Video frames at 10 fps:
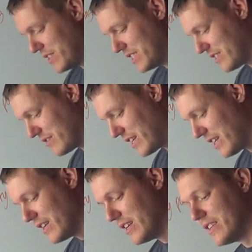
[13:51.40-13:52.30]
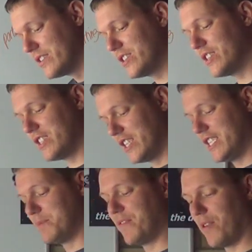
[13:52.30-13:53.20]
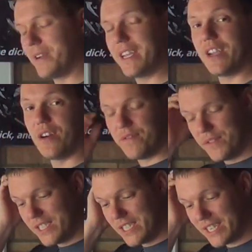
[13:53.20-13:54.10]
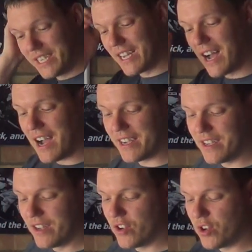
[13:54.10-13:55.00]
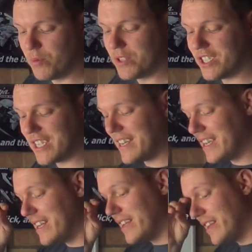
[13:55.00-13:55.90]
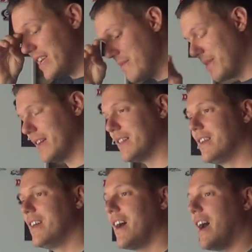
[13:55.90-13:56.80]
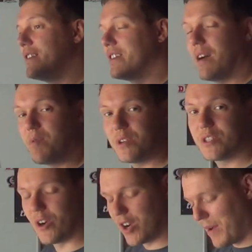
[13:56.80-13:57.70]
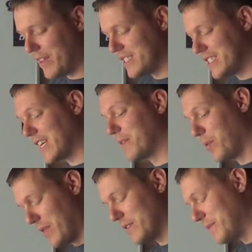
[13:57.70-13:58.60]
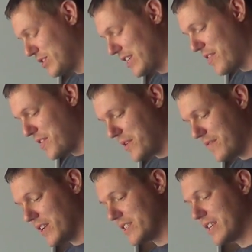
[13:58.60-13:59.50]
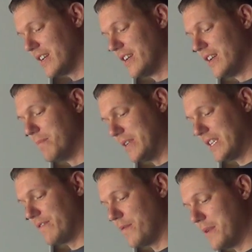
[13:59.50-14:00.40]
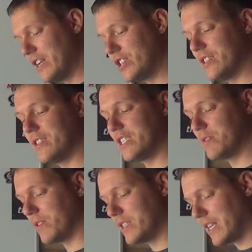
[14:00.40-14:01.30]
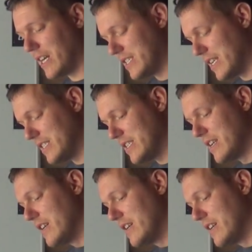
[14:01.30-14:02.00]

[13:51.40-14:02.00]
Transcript: This is great this, this is before we kick off. This is a guy who was sent in an email, and we're going to talk about this in a second, but let me just get through it first. Misinformation, this is what this guy says.